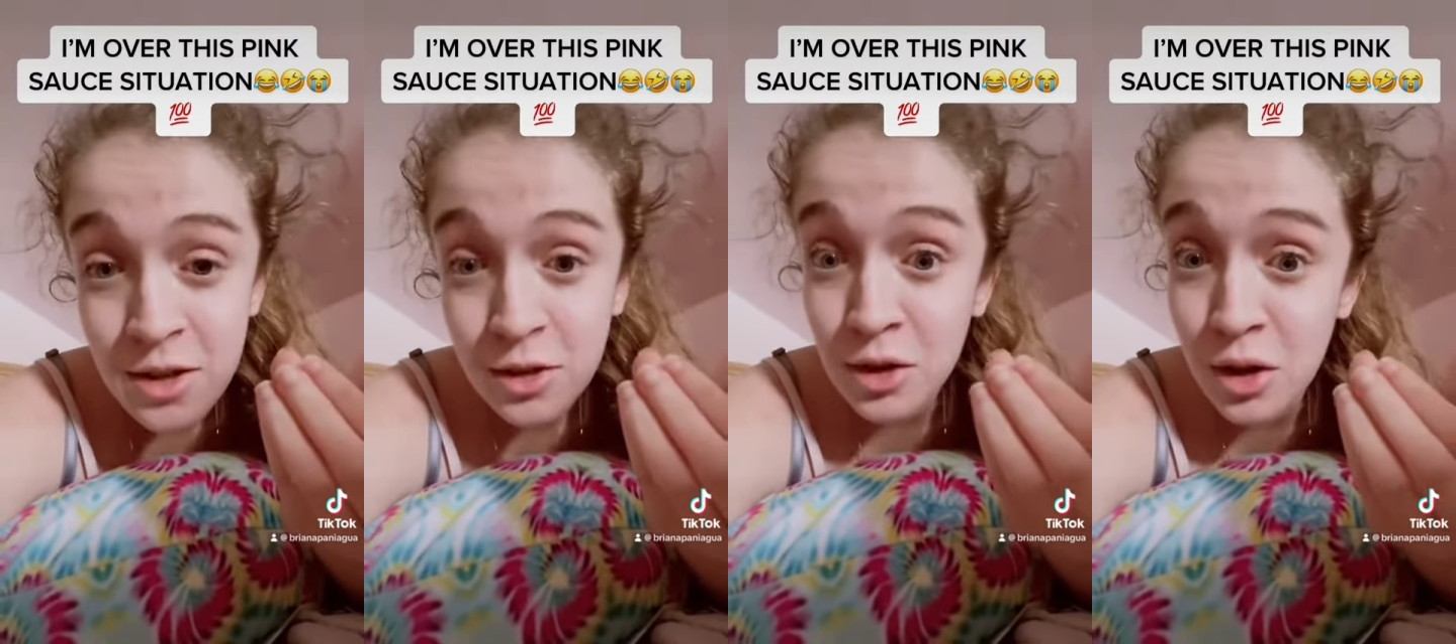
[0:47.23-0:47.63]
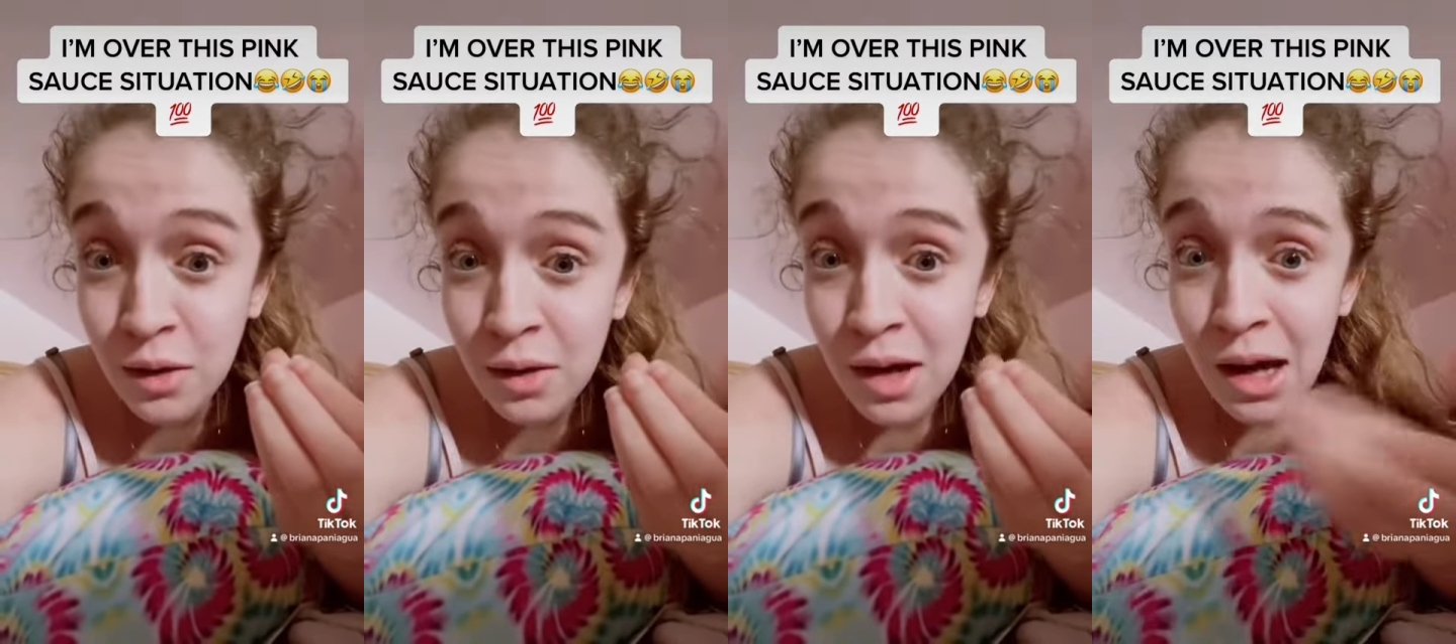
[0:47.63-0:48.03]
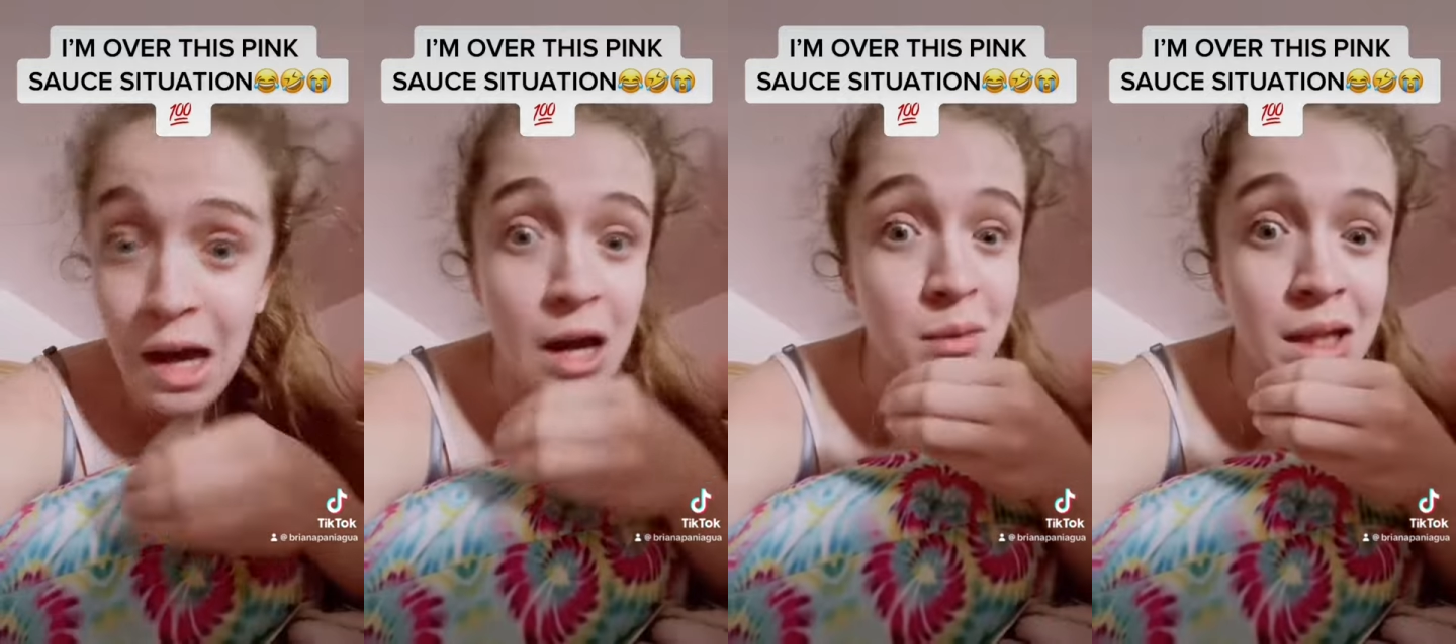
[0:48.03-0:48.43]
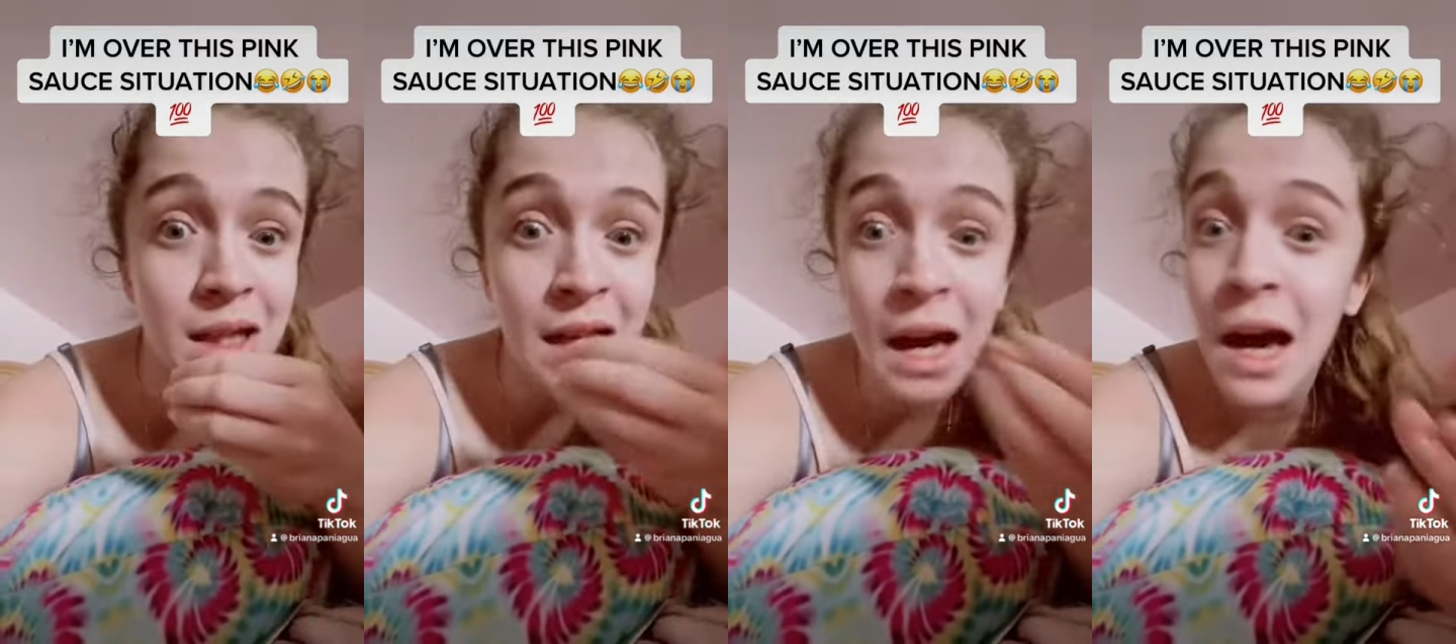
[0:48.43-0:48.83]
You know, how many
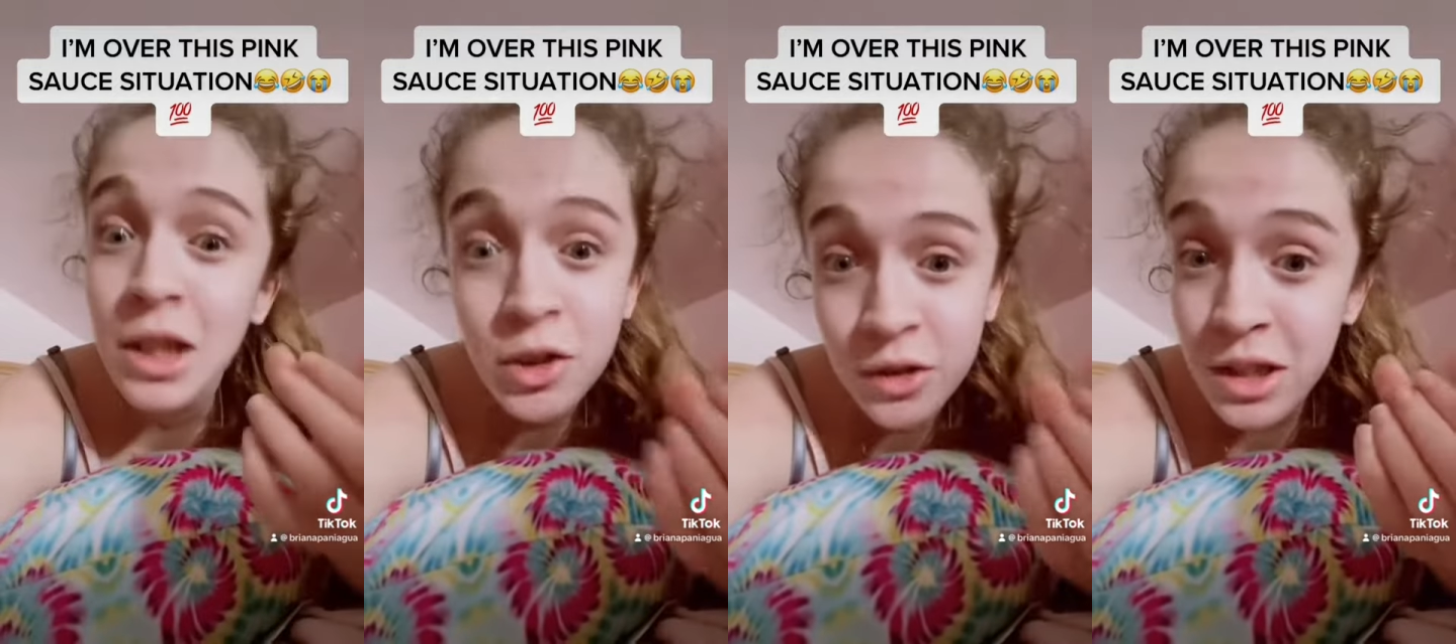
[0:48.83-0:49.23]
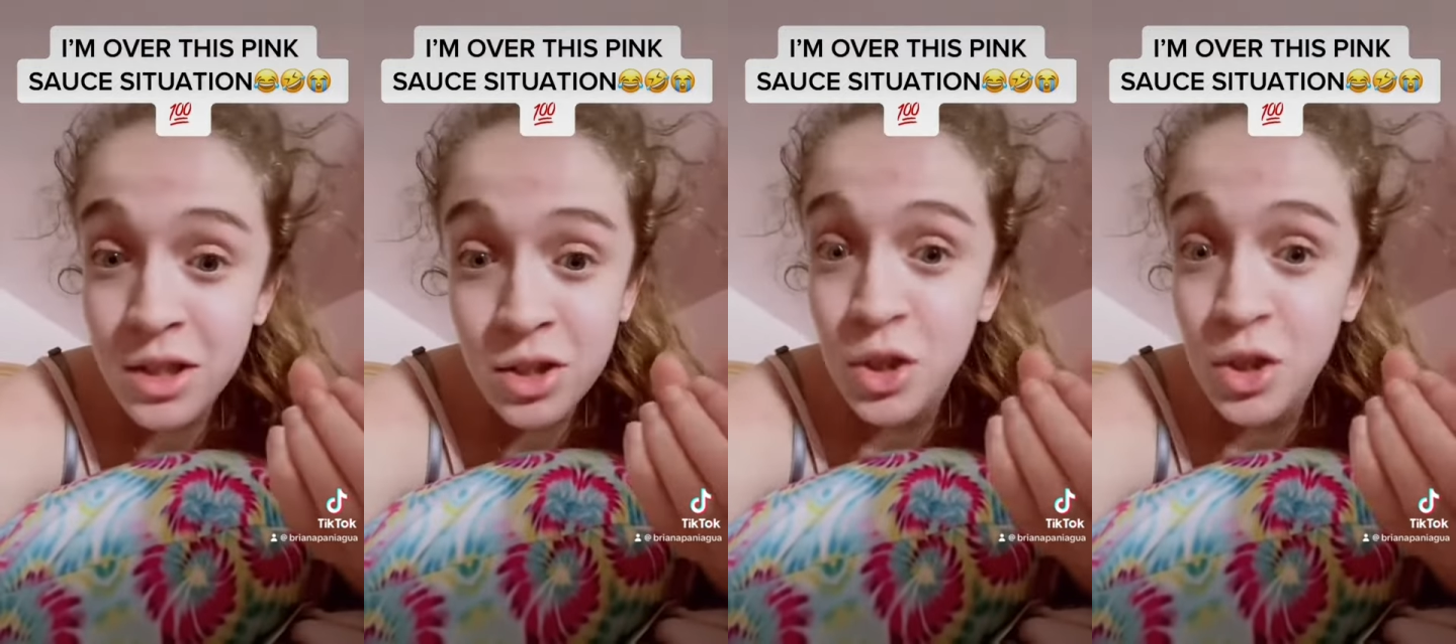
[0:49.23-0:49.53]
calories